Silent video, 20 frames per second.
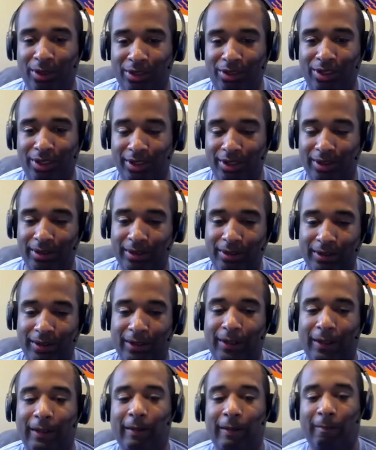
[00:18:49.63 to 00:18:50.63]
memory that
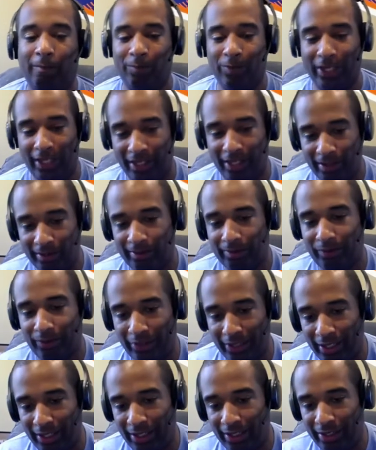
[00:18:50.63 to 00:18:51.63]
is gonna last
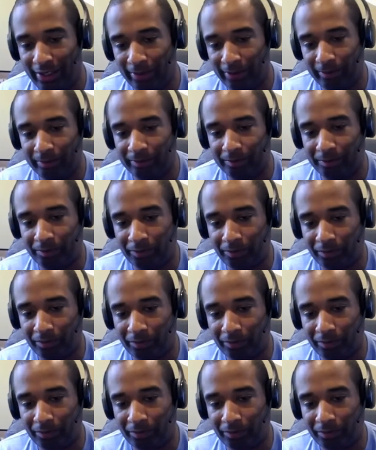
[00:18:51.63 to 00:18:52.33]
for the rest of